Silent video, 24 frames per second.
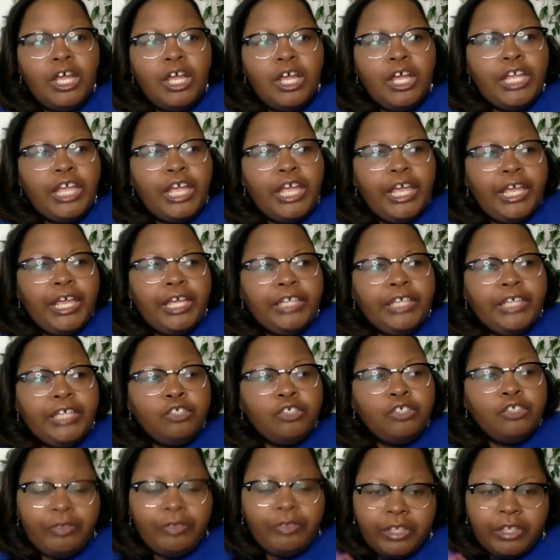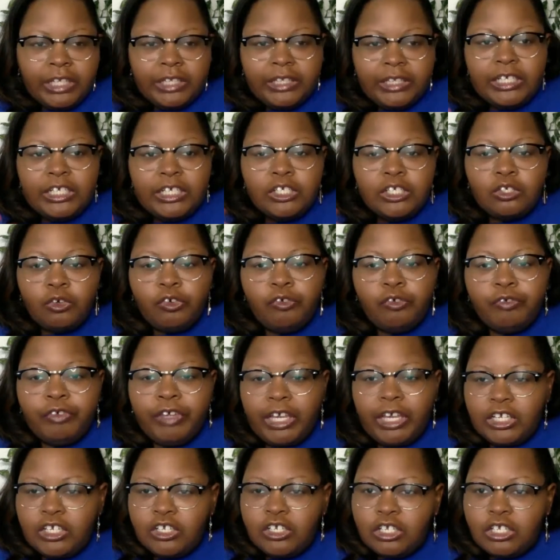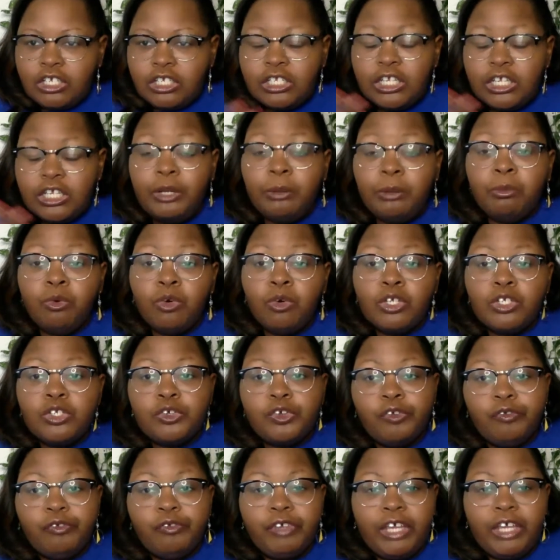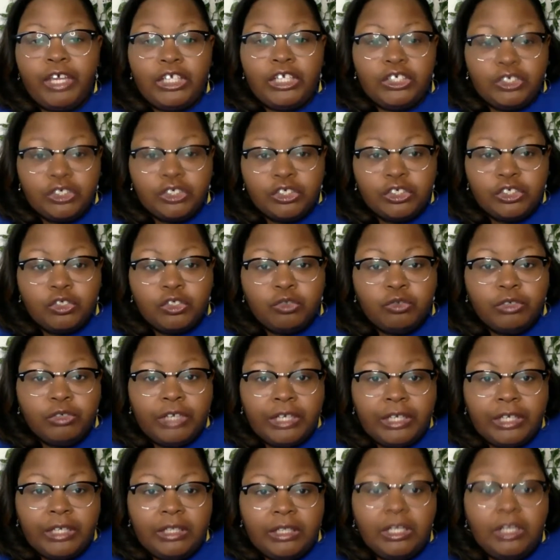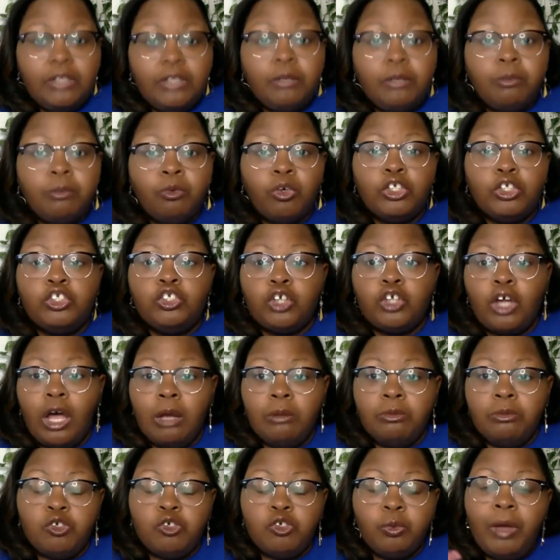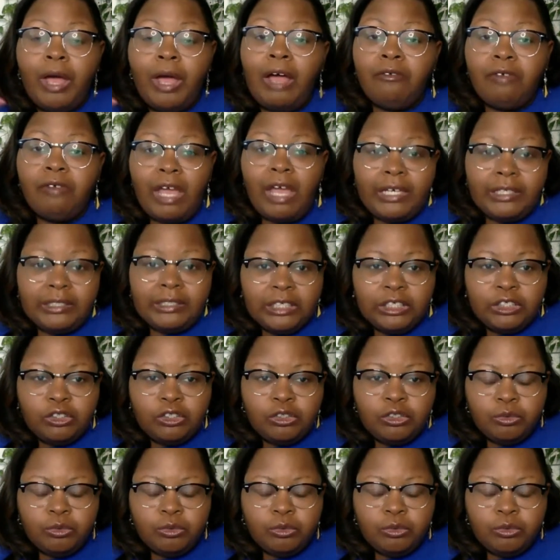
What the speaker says: And you have to get these certifications. And the more certifications you get, the more jobs you will have access to.